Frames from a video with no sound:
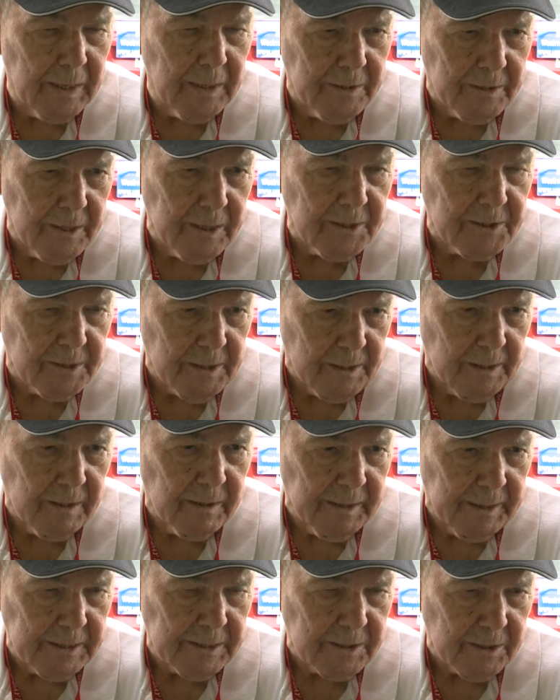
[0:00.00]
just
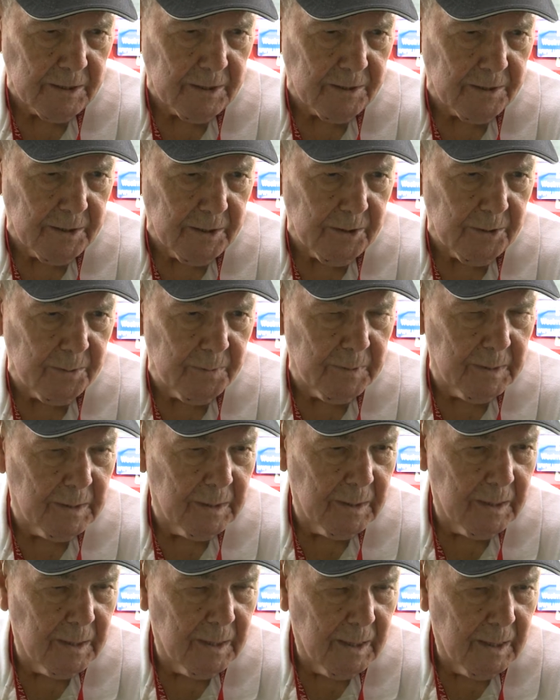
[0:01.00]
didn't listen to.
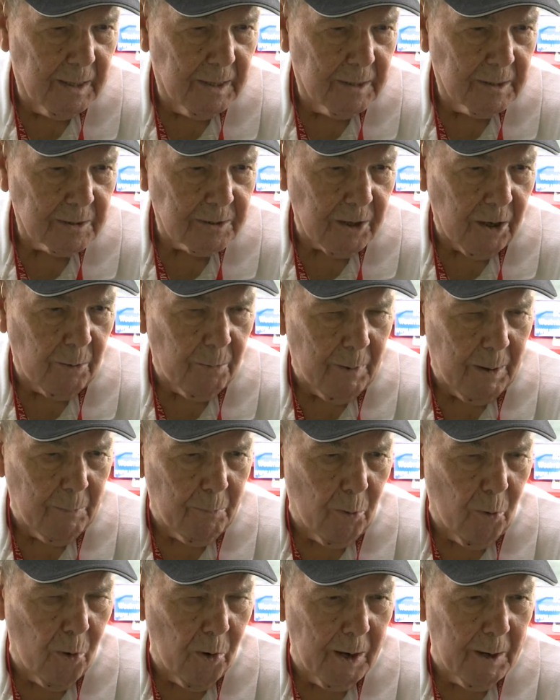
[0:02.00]
So my
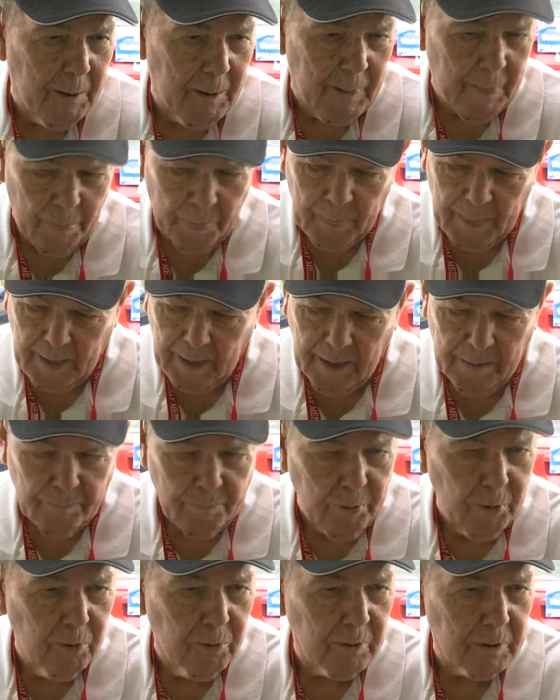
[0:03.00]
boy had
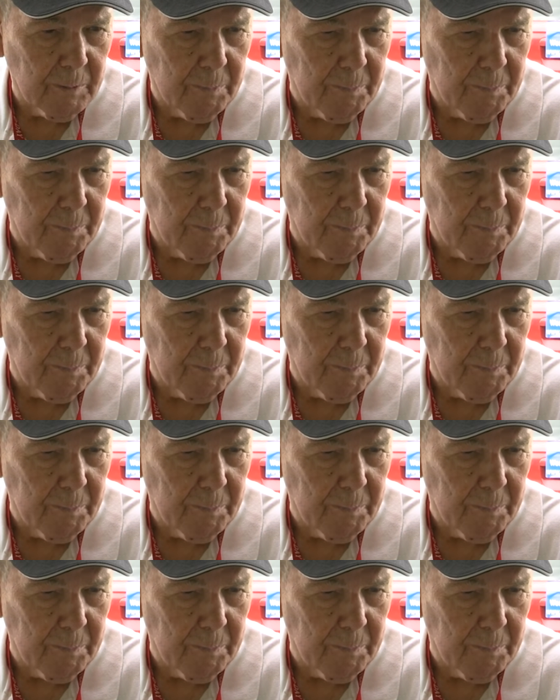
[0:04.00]
pulled a